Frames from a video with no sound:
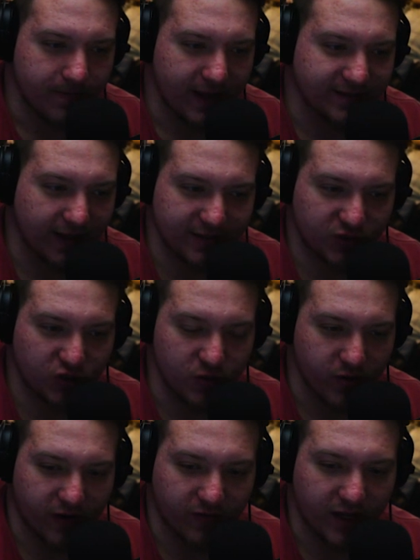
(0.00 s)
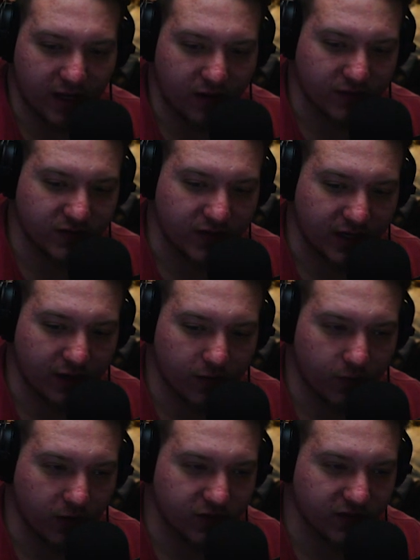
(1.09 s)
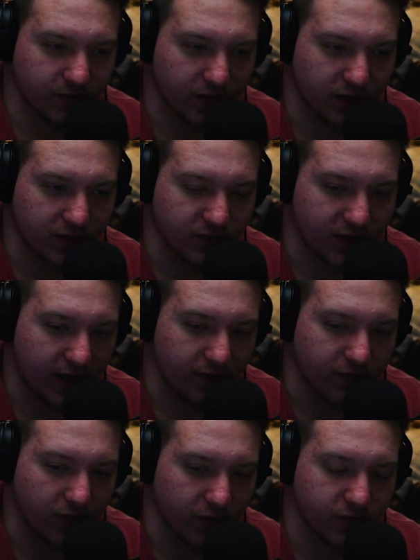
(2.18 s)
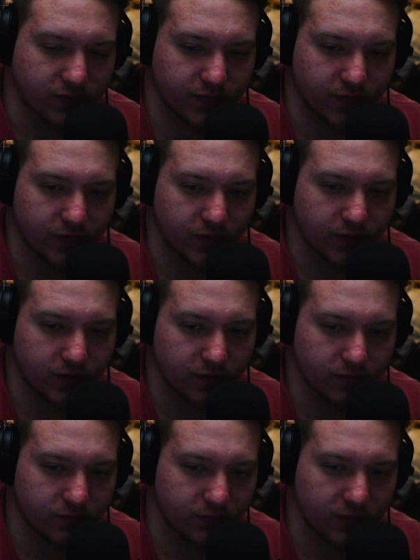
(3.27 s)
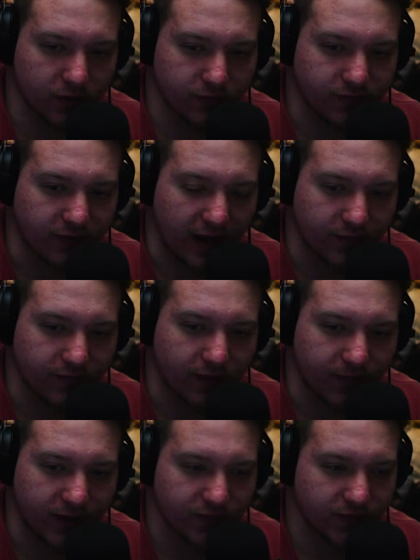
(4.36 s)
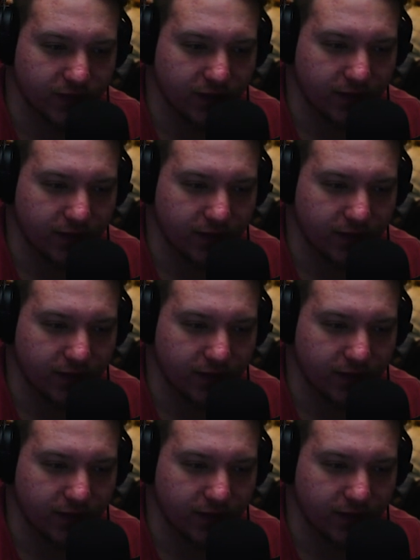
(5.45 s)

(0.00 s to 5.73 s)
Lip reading: it's not super entertaining to sit here and watch somebody just edit photos for, 5 to 10 minutes.